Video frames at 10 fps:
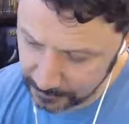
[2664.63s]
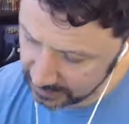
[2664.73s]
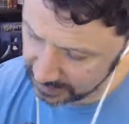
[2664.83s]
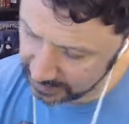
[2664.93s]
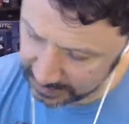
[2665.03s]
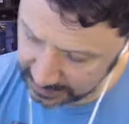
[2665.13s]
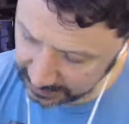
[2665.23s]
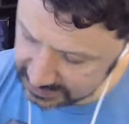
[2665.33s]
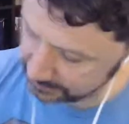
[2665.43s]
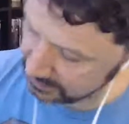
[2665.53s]
Uh,
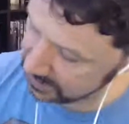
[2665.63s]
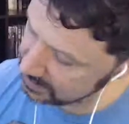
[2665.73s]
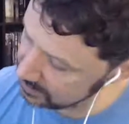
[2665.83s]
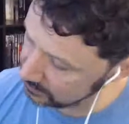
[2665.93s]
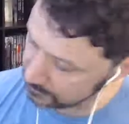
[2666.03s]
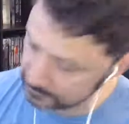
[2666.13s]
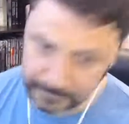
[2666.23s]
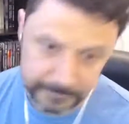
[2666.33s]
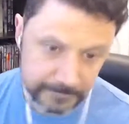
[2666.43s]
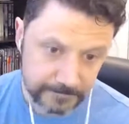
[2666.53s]
next up is
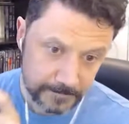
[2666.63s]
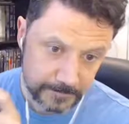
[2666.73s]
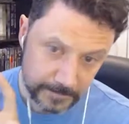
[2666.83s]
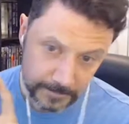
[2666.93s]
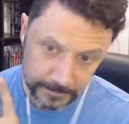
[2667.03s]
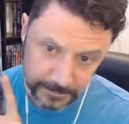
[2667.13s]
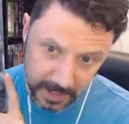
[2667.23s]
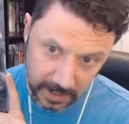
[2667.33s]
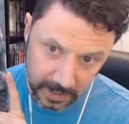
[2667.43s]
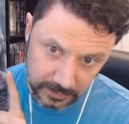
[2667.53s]
The
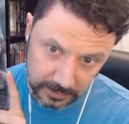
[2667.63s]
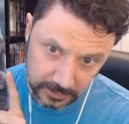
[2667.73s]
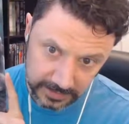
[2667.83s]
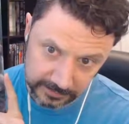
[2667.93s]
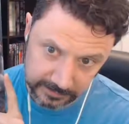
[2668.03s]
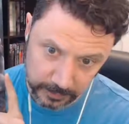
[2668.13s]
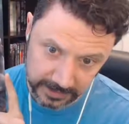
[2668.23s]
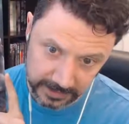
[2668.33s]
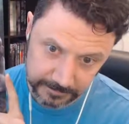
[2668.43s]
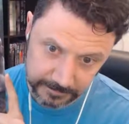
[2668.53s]
Hunger in the Void.